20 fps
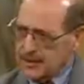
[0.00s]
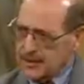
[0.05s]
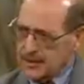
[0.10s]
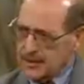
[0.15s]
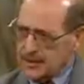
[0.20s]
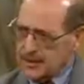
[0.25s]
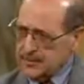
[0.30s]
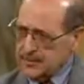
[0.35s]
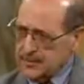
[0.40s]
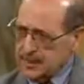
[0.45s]

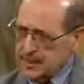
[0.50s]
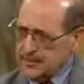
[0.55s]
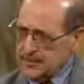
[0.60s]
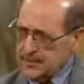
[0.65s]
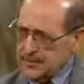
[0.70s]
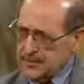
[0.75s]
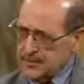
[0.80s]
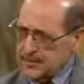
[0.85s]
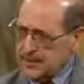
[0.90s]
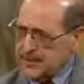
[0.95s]

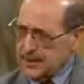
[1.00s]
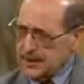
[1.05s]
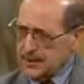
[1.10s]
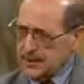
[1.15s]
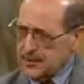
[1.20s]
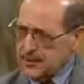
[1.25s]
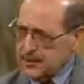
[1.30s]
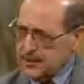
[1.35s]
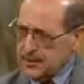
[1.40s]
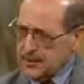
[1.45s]
transplants or
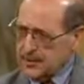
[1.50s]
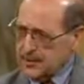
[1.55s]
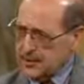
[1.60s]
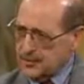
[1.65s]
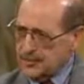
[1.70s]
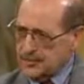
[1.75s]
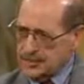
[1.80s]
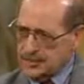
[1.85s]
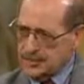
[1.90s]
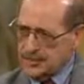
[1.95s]
genetically engineered
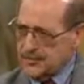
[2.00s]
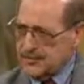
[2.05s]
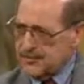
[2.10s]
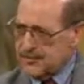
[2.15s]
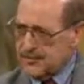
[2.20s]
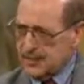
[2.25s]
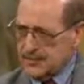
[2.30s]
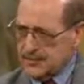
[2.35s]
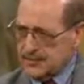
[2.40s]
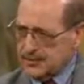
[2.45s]
proteins or
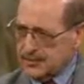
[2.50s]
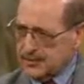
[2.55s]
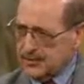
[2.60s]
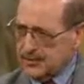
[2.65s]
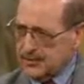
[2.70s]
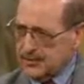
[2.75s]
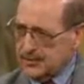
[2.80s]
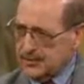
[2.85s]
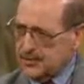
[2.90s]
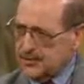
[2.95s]
stem
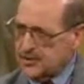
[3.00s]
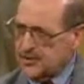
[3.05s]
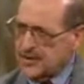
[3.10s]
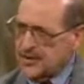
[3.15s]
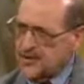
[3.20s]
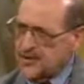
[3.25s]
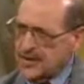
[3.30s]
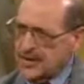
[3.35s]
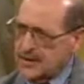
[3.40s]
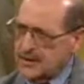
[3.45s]
cells. We didn't
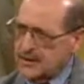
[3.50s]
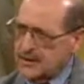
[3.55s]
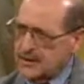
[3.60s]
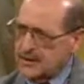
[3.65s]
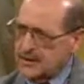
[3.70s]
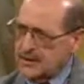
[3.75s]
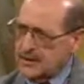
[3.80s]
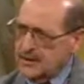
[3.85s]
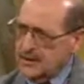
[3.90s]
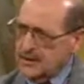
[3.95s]
do that
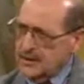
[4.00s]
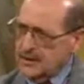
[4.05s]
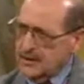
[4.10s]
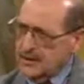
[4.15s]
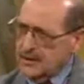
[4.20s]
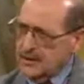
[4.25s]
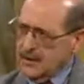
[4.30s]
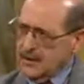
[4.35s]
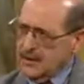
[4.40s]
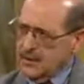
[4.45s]

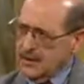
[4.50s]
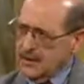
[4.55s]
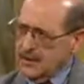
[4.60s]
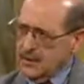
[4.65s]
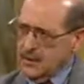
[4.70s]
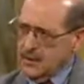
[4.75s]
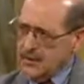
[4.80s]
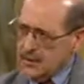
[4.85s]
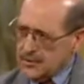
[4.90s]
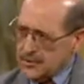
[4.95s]

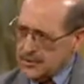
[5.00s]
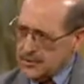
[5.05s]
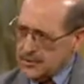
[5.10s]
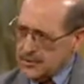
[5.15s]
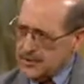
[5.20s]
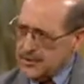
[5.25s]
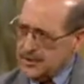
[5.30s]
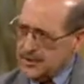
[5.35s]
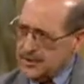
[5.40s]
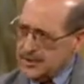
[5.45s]
with wonder
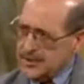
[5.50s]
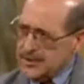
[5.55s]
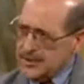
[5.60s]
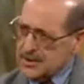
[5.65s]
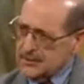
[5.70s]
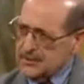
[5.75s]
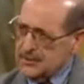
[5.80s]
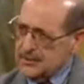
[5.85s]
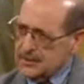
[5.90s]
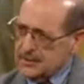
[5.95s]
drugs. We did it
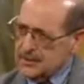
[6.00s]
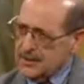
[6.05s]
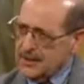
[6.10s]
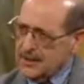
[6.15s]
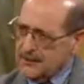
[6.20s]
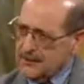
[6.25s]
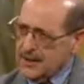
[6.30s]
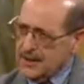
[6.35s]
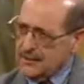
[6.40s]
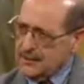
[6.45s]
simply
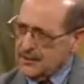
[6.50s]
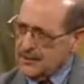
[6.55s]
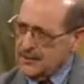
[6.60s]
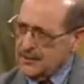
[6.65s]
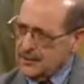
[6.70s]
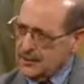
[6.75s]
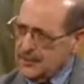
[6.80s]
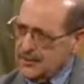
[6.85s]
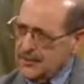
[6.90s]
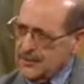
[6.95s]
putting vitamins
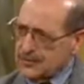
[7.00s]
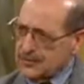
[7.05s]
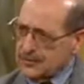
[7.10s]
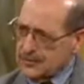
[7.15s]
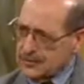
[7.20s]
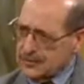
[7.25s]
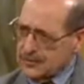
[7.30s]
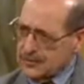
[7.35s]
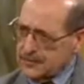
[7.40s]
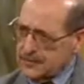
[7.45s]
and minerals in their
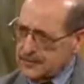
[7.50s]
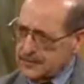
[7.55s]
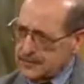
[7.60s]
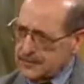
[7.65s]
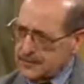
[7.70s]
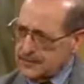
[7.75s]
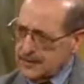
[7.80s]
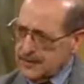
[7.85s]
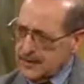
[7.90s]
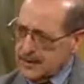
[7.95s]
food.
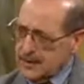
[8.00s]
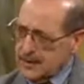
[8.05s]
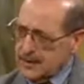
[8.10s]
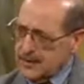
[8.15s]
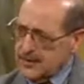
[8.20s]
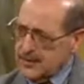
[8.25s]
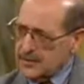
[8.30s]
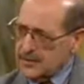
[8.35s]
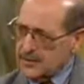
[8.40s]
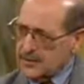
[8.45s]

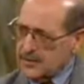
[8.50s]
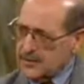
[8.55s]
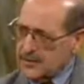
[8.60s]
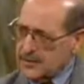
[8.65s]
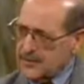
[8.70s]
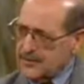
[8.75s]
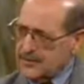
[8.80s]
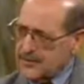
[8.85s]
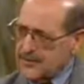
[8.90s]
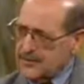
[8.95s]
And so
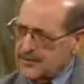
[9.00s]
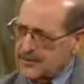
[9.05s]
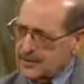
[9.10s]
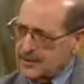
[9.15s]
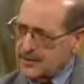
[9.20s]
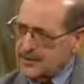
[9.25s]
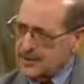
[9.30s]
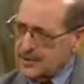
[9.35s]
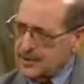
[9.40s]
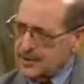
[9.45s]
35
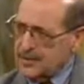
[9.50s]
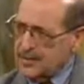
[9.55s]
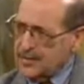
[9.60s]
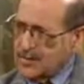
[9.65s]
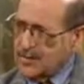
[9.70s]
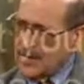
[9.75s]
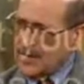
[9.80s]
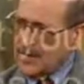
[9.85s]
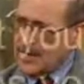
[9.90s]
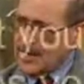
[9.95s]
years ago,
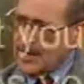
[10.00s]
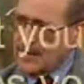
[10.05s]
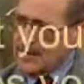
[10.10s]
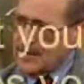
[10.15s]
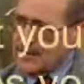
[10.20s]
I